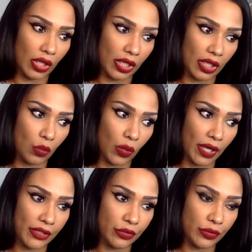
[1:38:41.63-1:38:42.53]
and
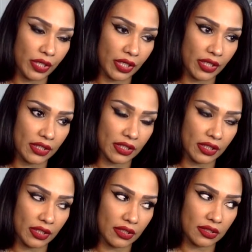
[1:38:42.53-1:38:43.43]
why you can't
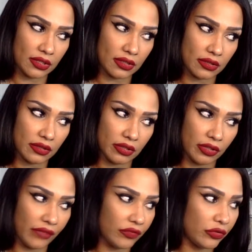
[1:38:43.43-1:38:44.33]
get, you
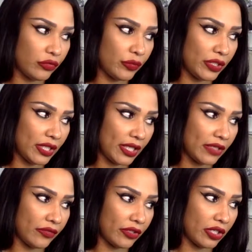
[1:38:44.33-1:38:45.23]
know, after you've been
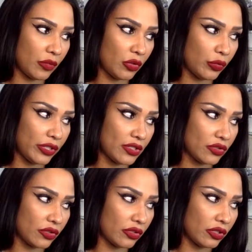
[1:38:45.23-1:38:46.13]
dating for a couple of weeks
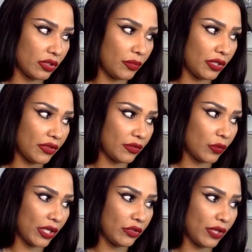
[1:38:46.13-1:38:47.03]
or a month,
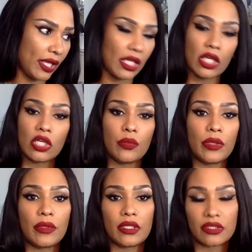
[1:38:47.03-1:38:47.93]
why you can't get a
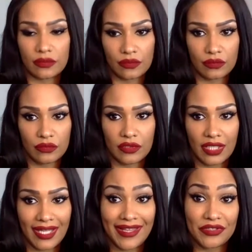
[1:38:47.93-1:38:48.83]
commitment.
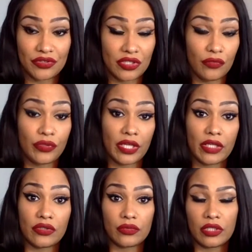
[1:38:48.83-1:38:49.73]
You got to ask yourself that.
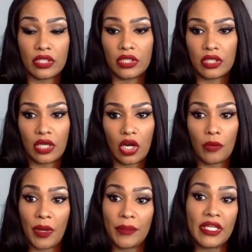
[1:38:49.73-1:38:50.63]

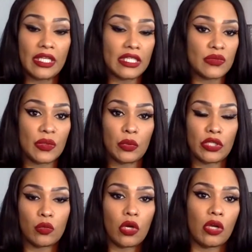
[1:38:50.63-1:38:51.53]
Am I meeting these people
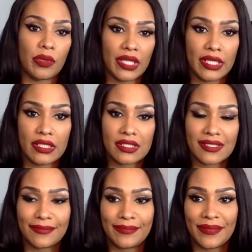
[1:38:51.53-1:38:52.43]
in the wrong
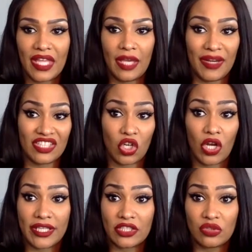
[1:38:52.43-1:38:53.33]
place? Am I
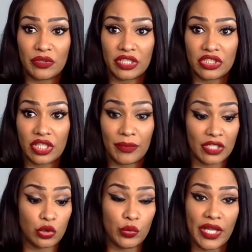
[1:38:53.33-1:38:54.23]
talking too much? Am
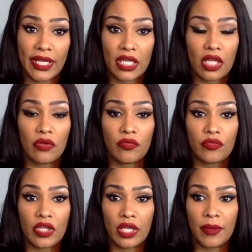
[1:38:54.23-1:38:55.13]
I too negative?
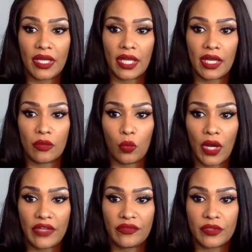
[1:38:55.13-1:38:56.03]
Am I not
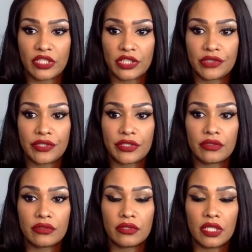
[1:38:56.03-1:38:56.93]
wife
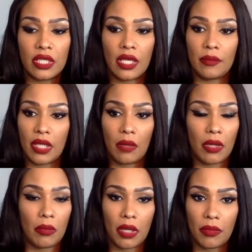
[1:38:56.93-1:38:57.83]
material? Blah,
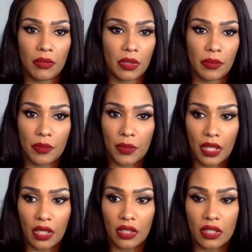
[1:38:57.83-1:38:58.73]
blah, blah, blah,
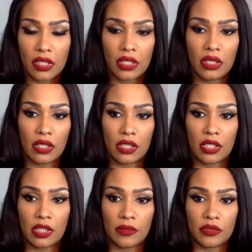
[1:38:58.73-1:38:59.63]
blah.
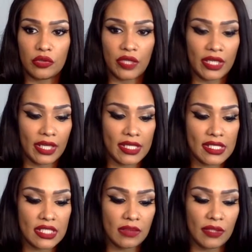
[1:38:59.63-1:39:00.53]
Do they not
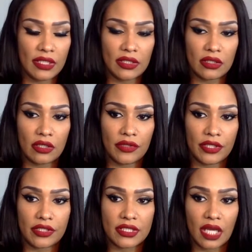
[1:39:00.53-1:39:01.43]
see me on
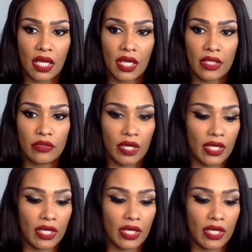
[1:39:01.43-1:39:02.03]
their side? Do I